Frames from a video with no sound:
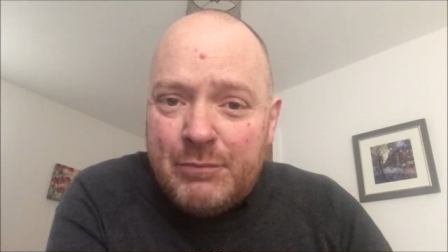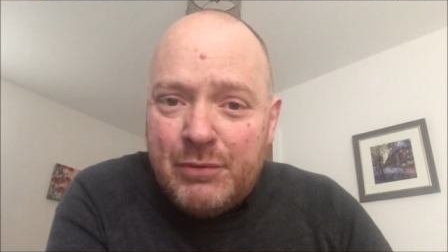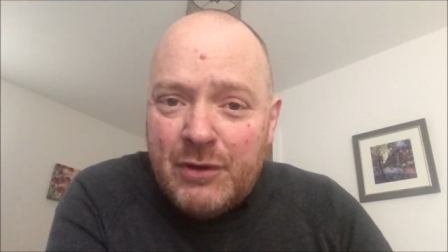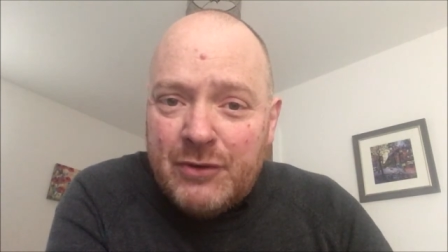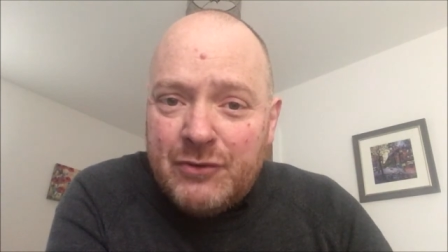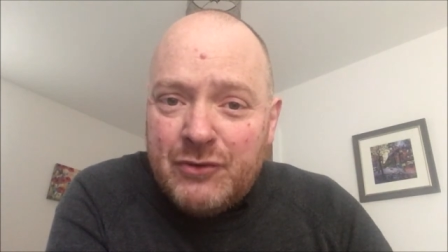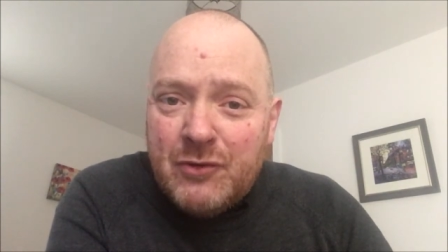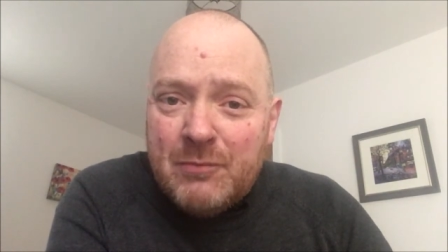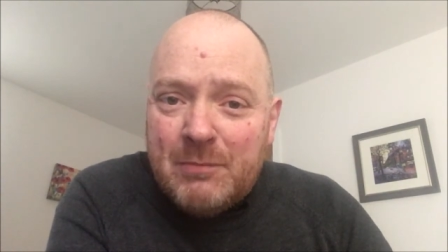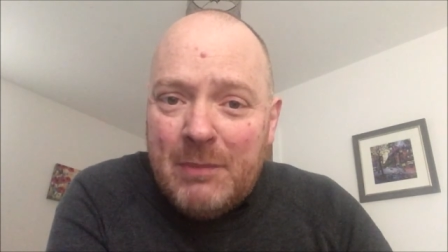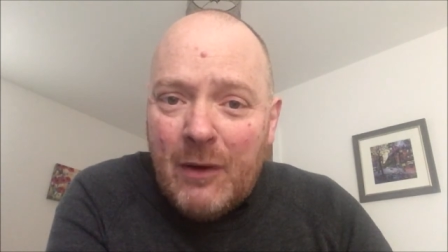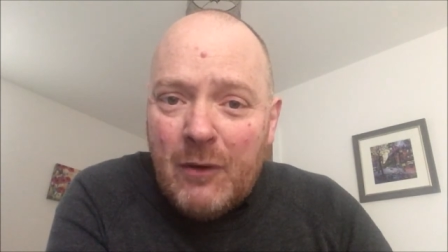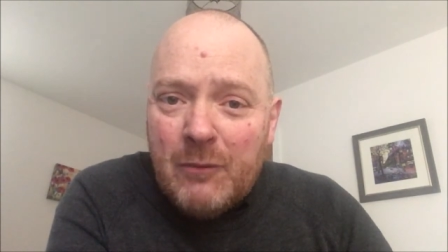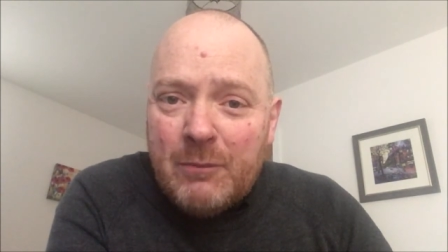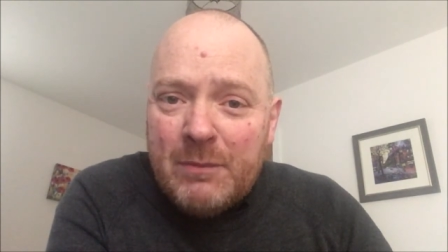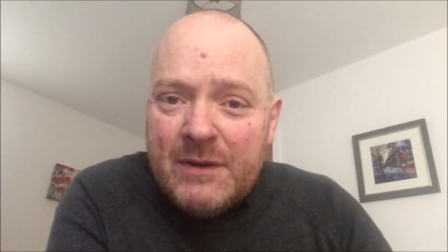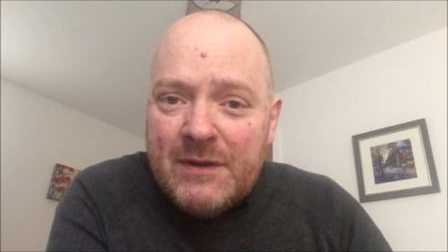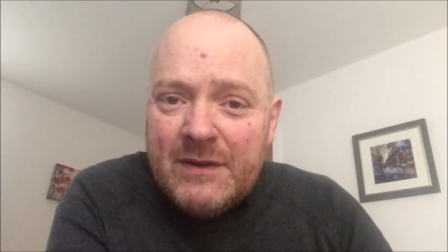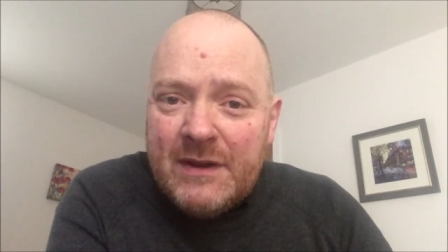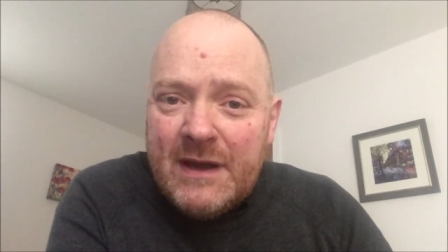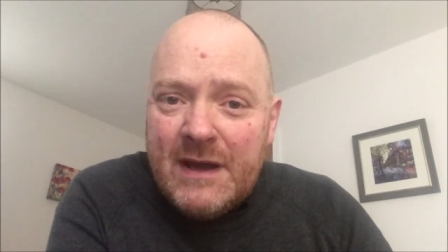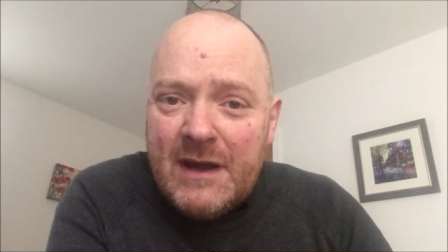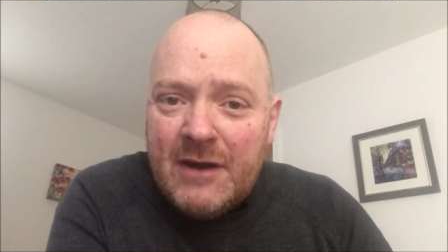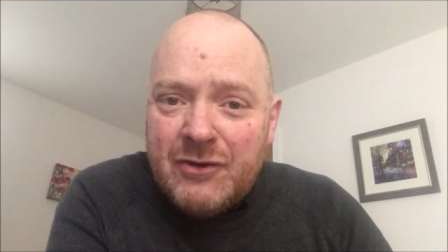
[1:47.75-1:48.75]
put a new bulb
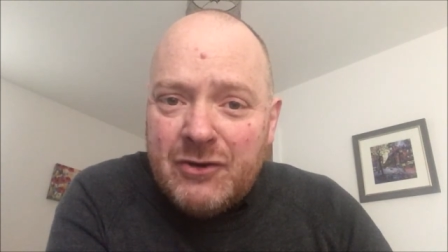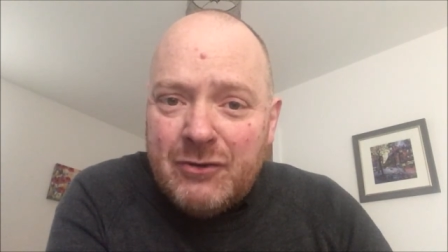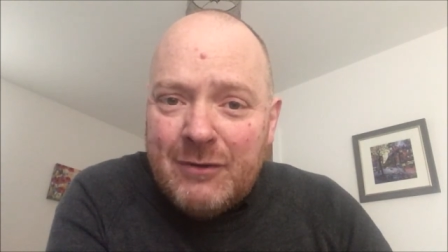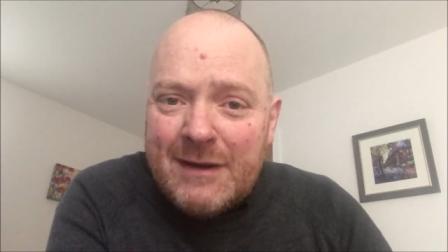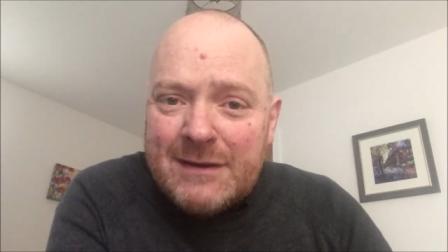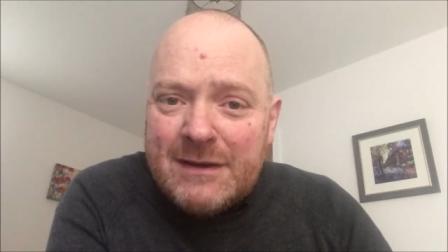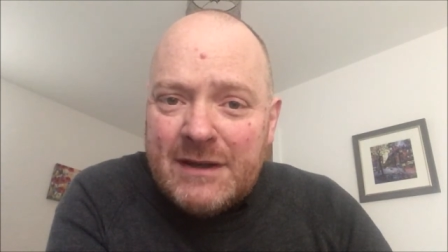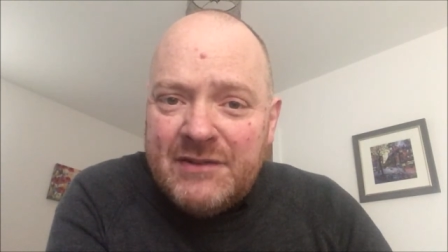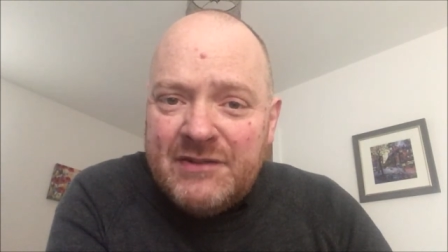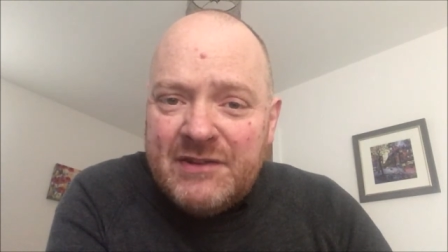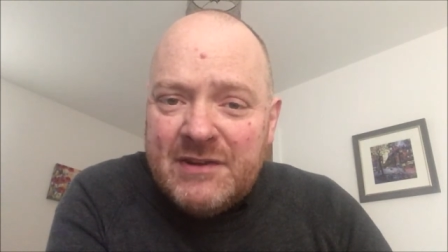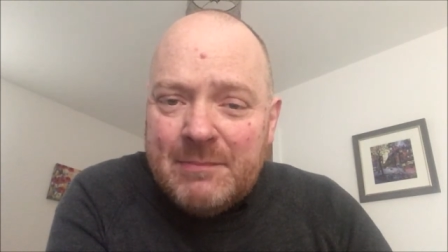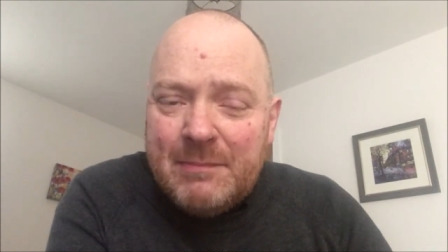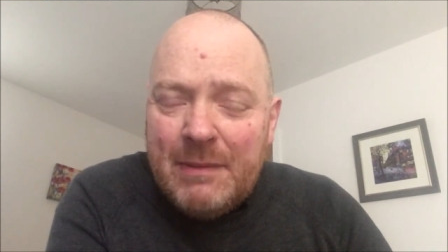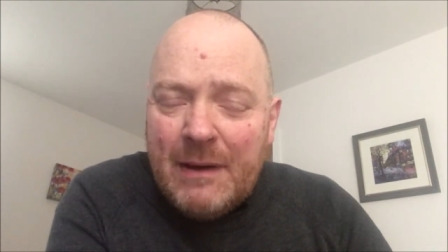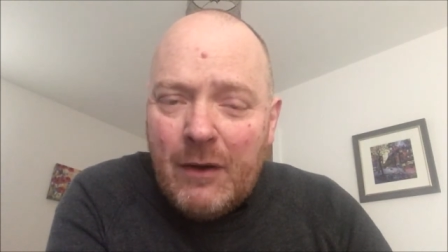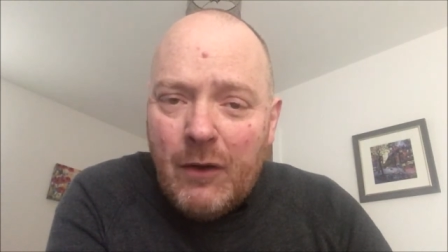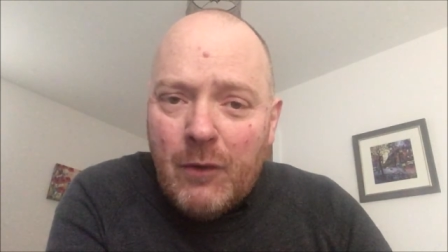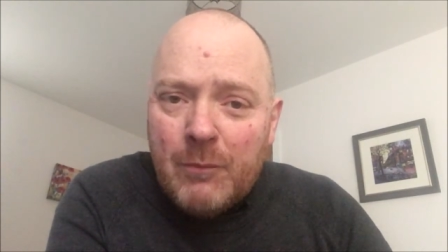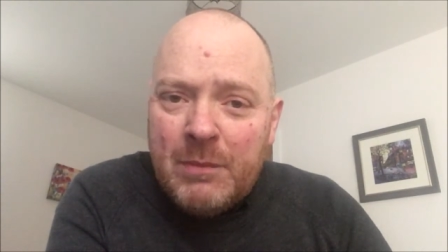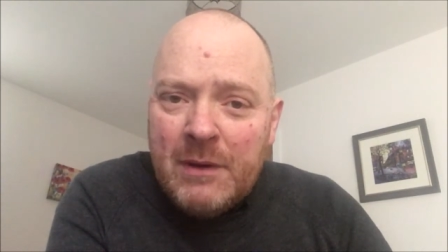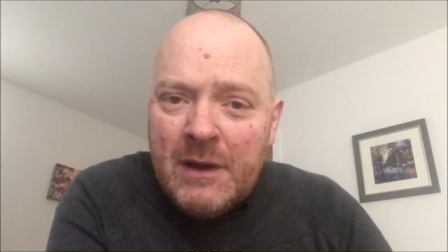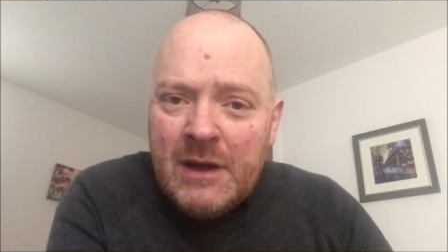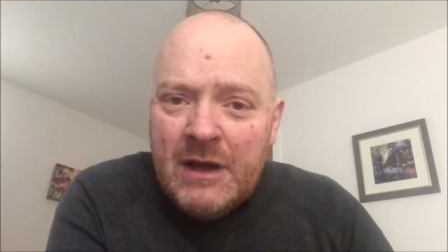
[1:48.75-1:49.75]
in there, new LED
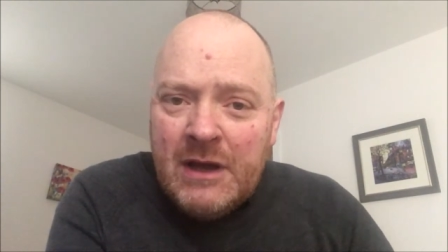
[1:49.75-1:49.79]
bulb,